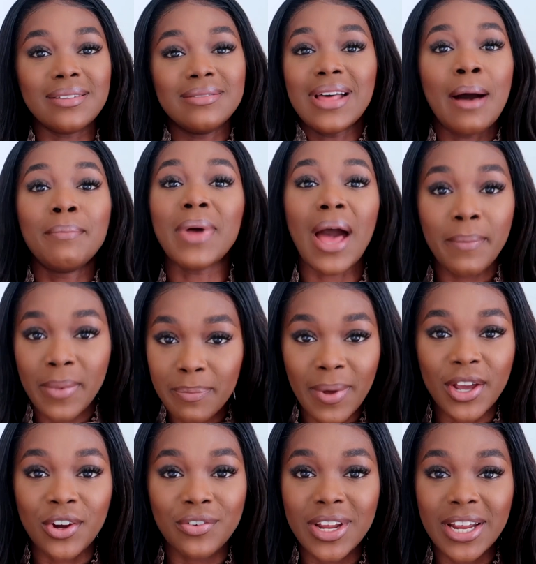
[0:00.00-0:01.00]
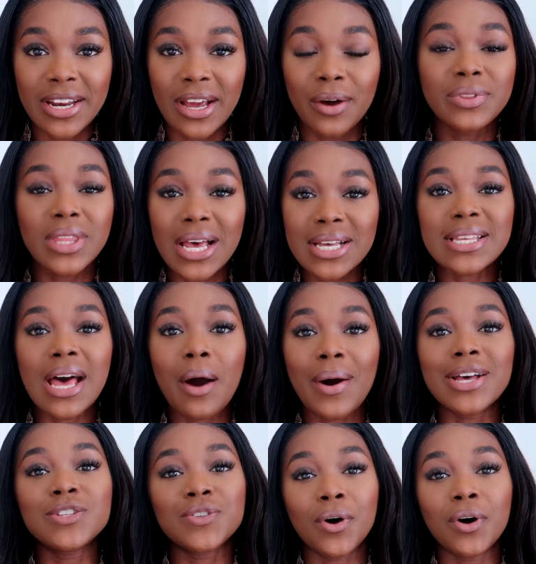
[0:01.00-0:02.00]
I'm in my career now. That's how
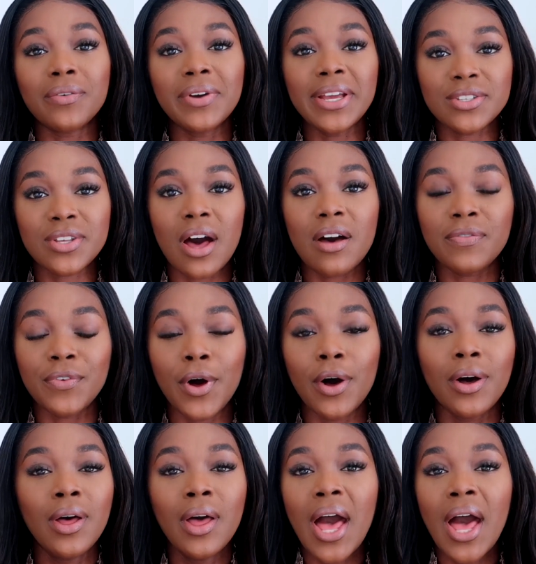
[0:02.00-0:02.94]
I saw it. So I thought,